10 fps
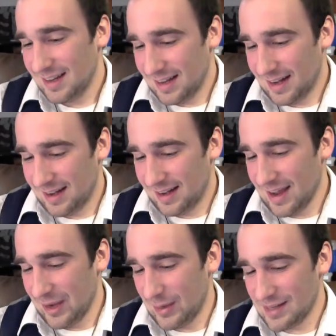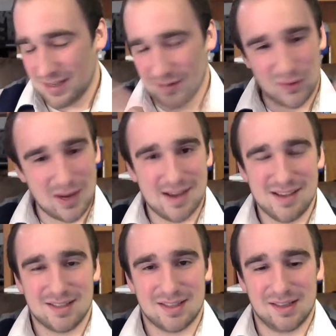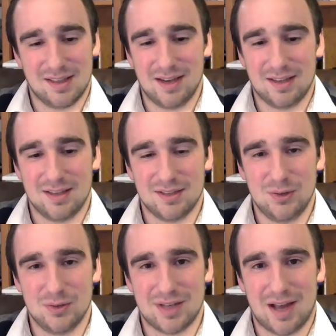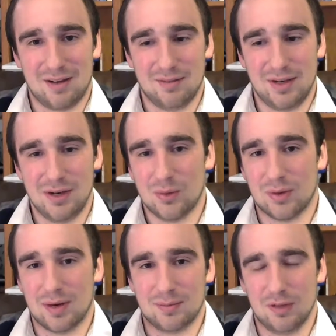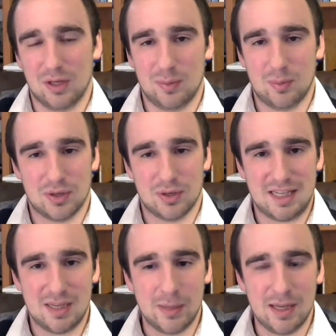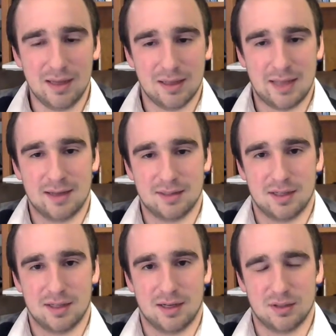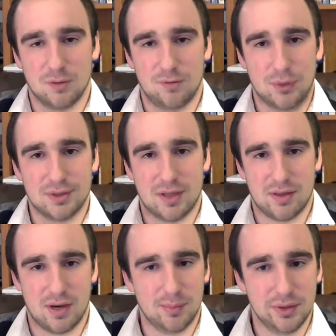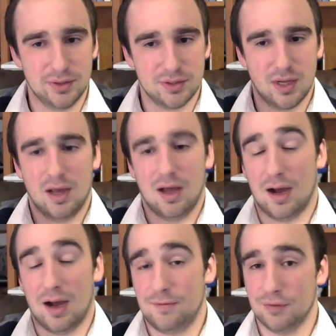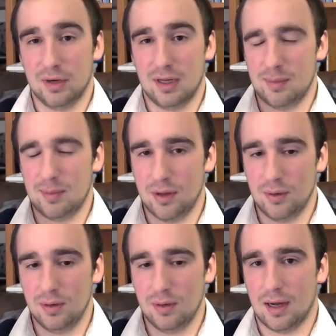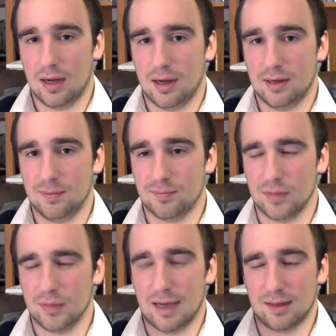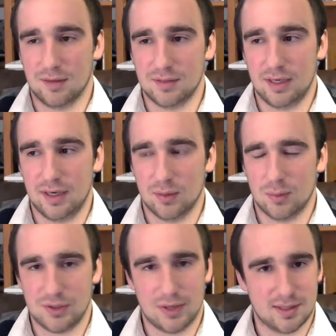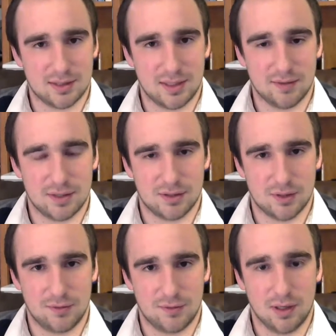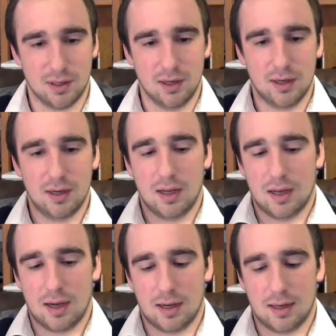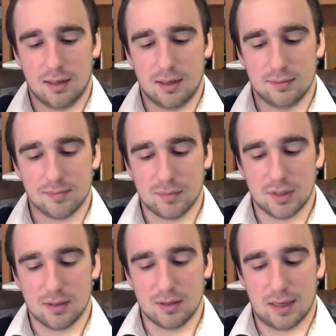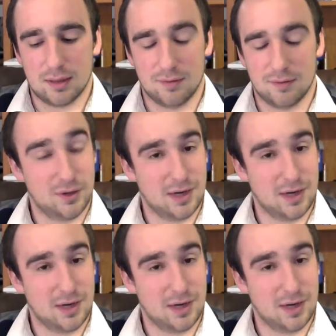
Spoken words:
anyways, if you guys liked this new style video where I'm a little bit more teamy, not so focused on the numbers, feel free to let me know. I'd love to hear what you guys think of this so far. I'd love for you